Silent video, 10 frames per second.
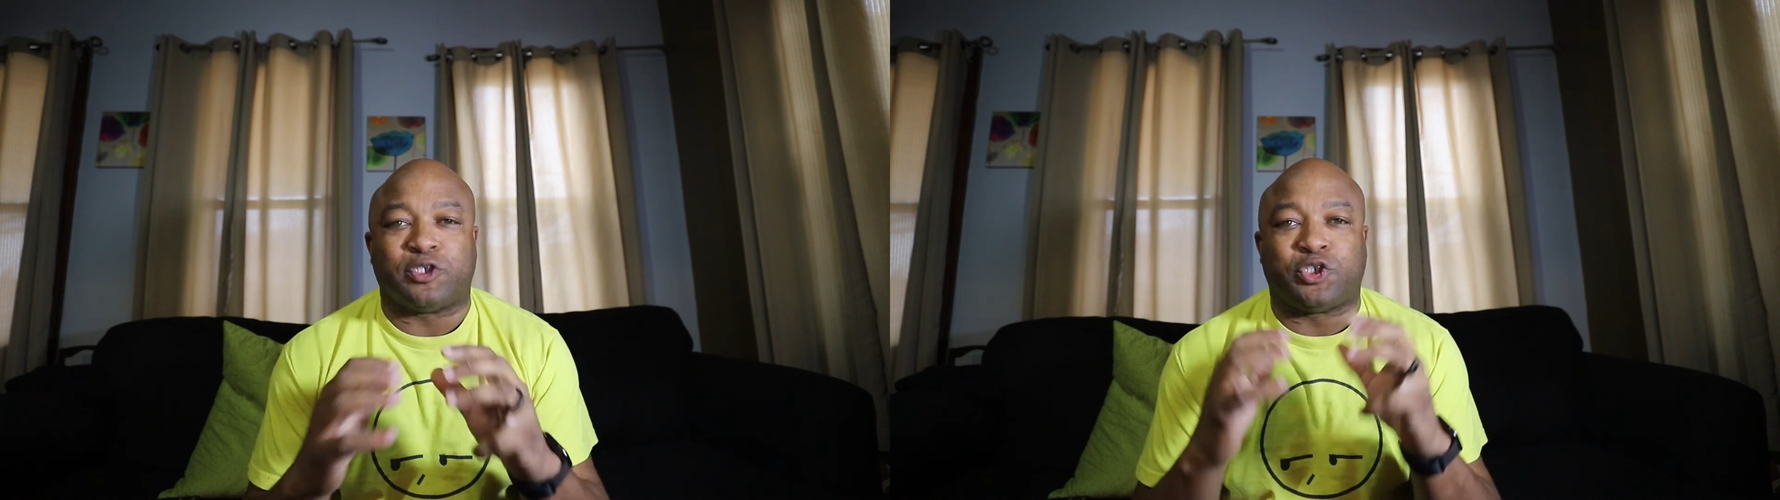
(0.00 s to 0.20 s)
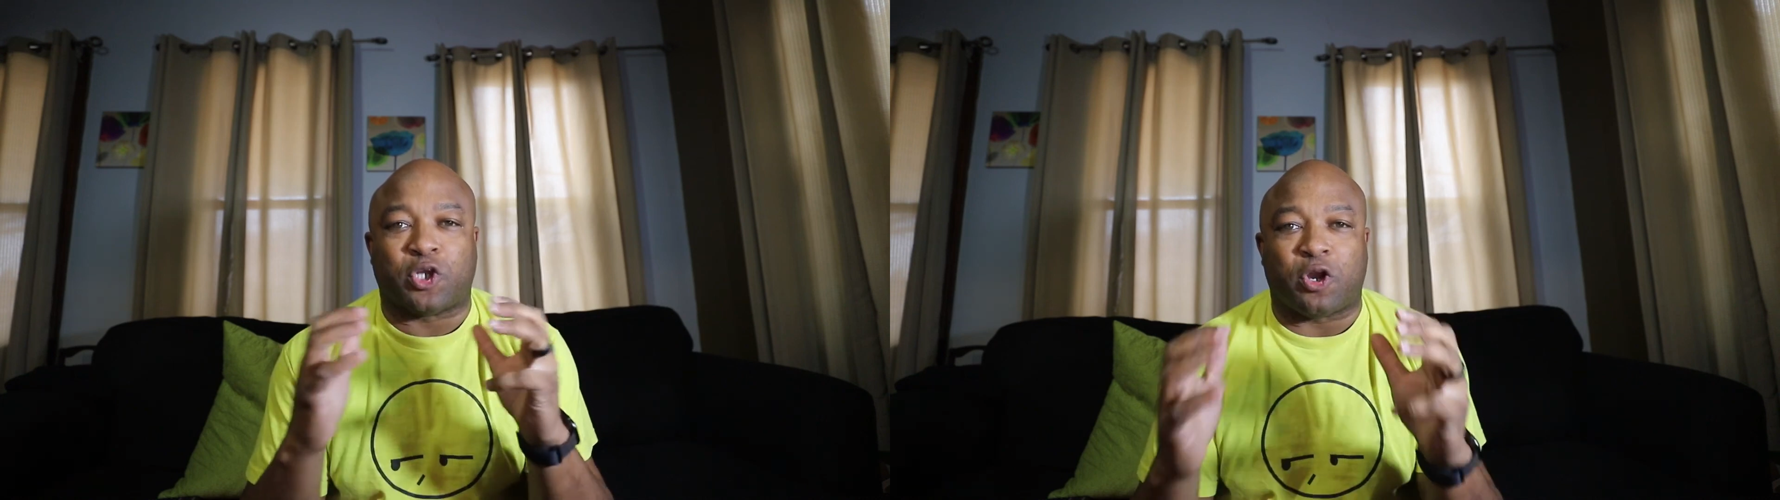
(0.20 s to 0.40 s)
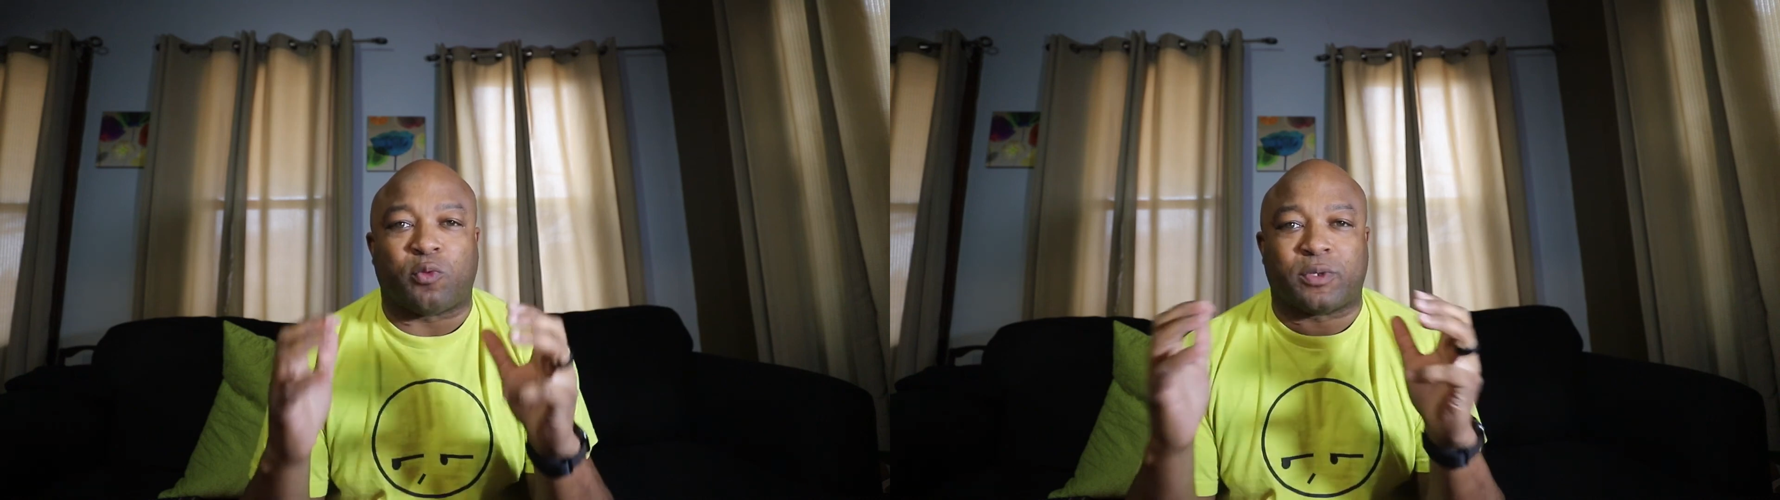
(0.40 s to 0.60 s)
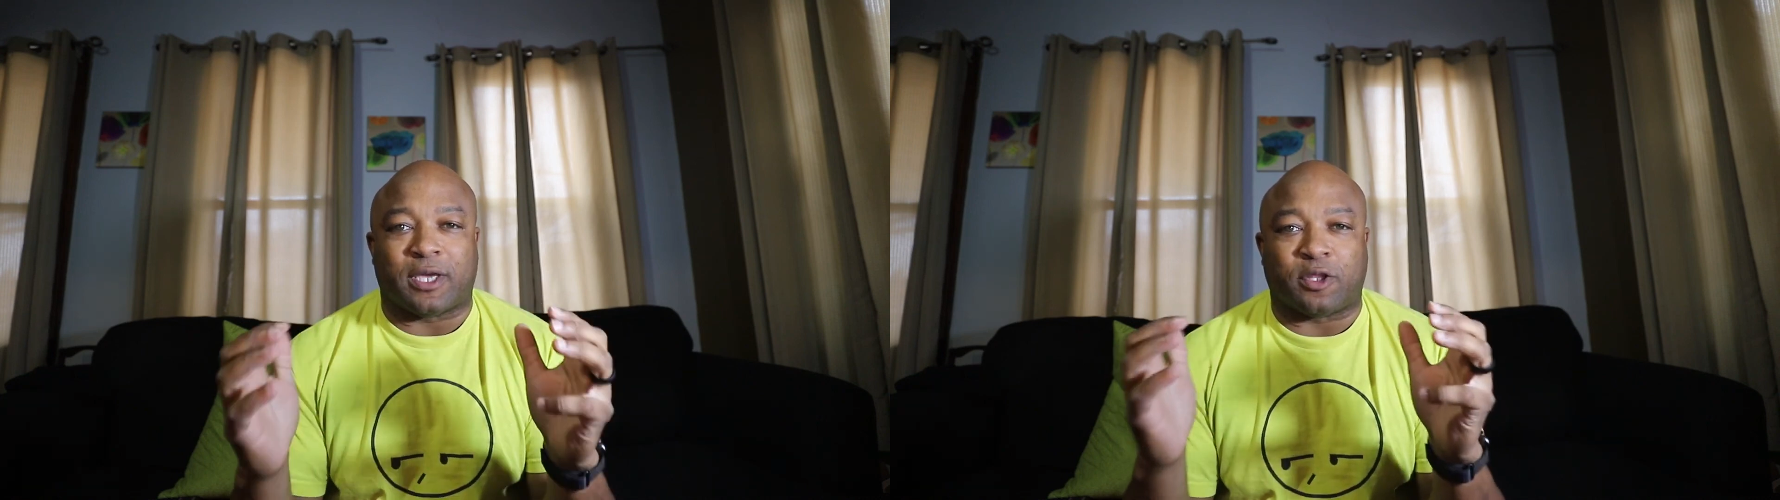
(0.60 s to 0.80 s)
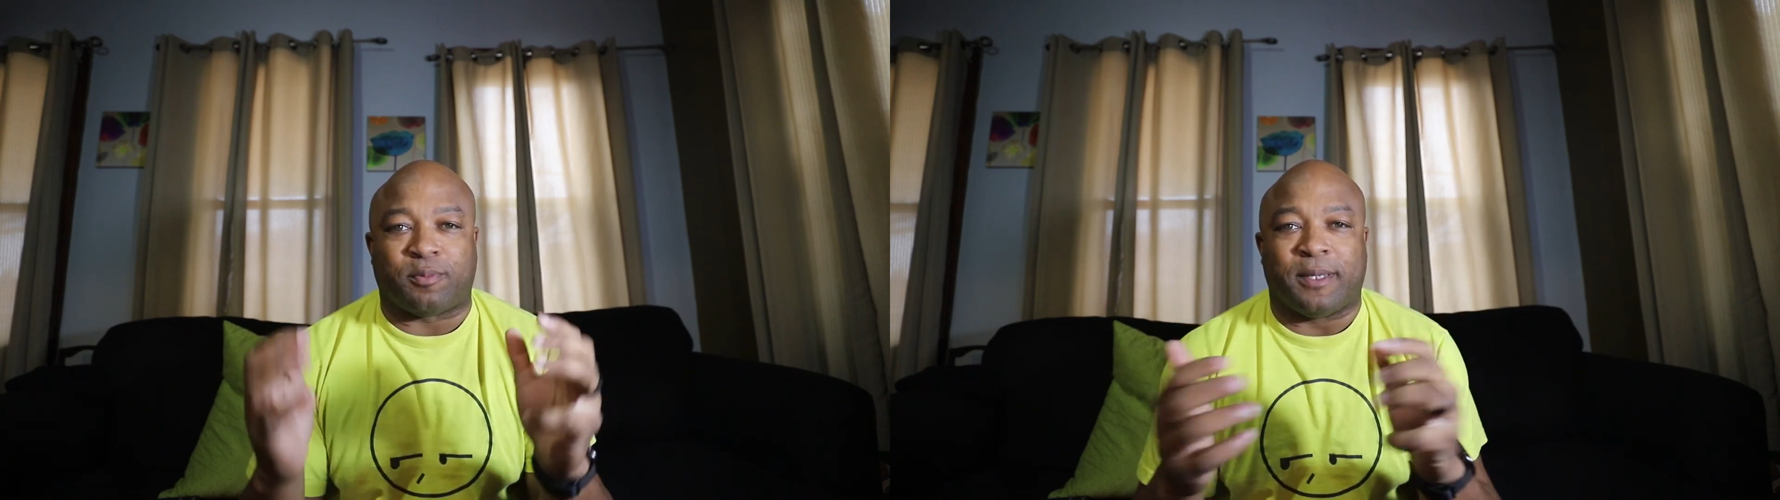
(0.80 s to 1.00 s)
share it with
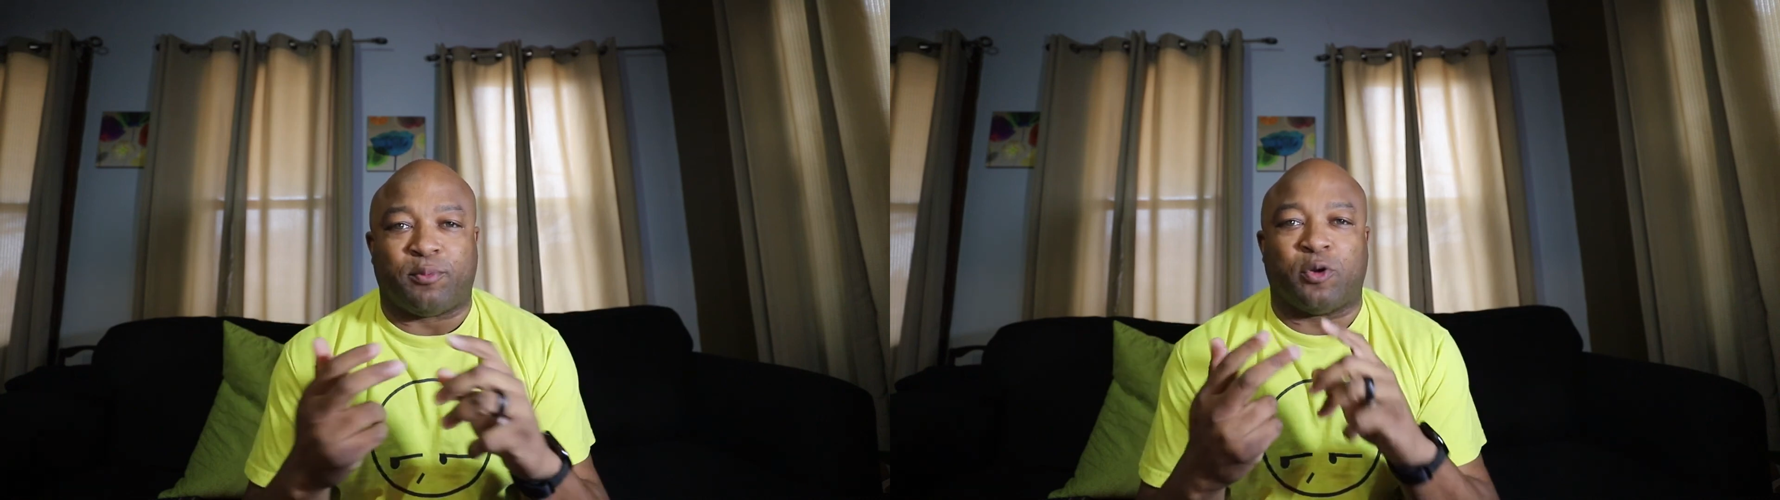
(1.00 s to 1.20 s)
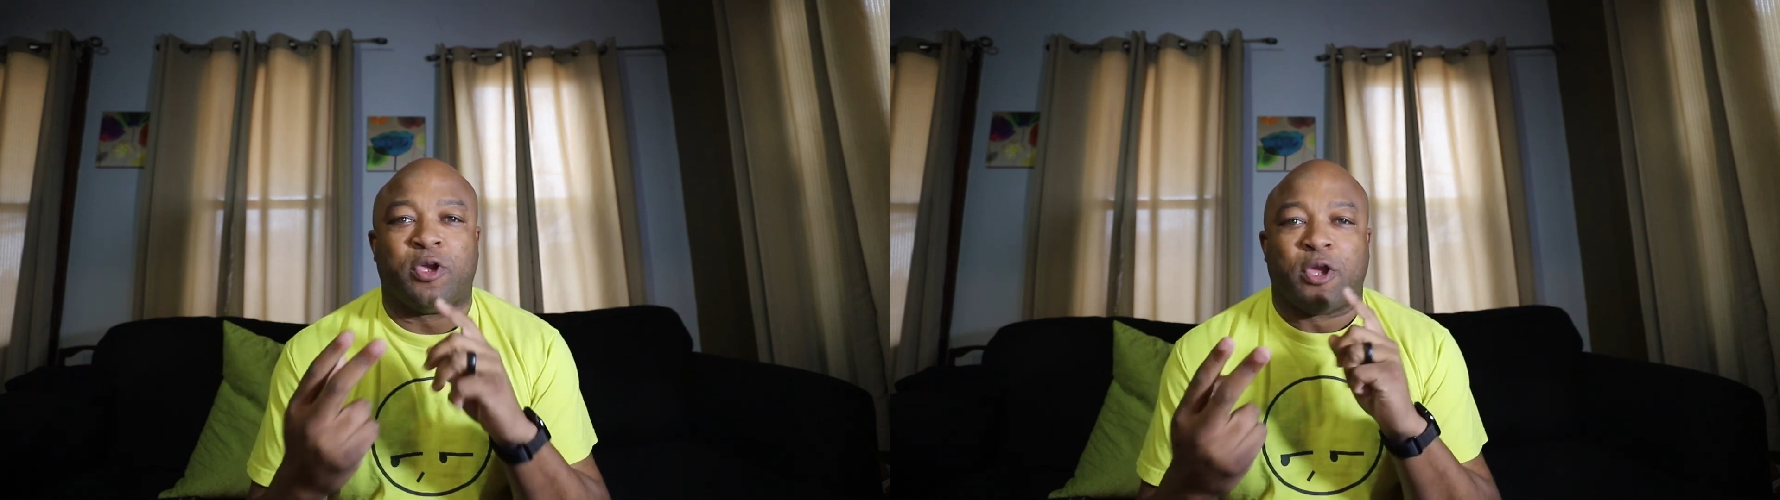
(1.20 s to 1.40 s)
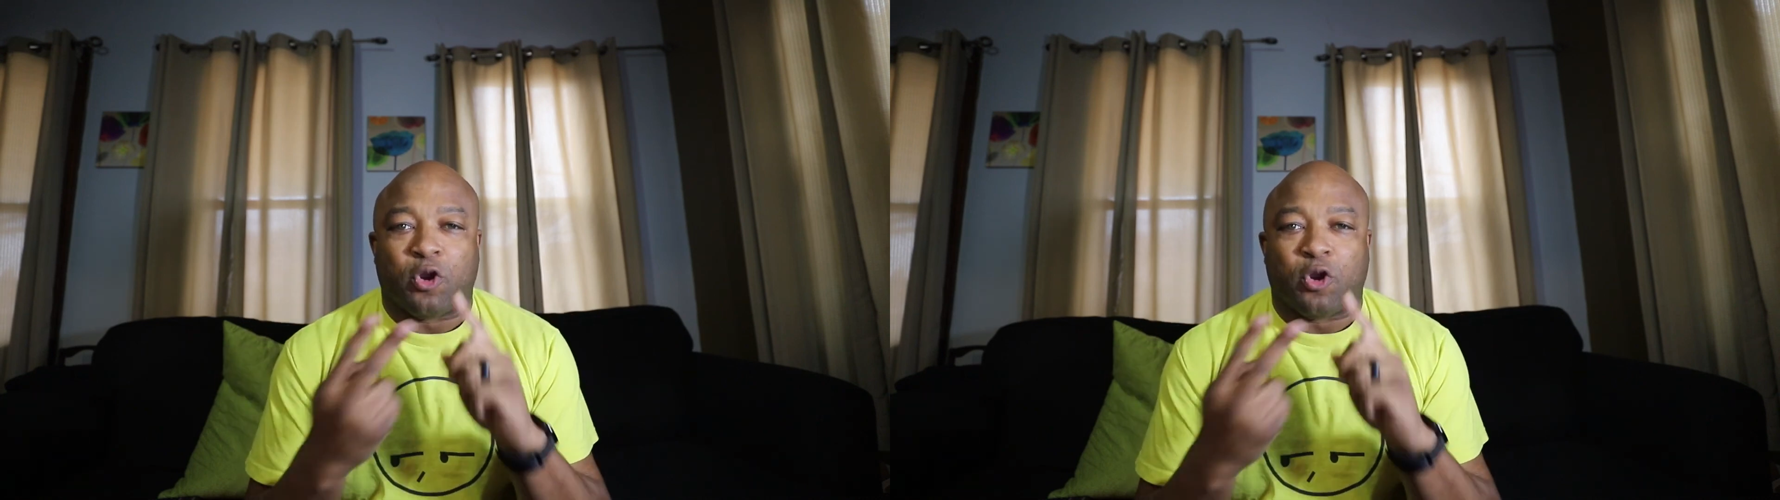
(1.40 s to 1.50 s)
other people.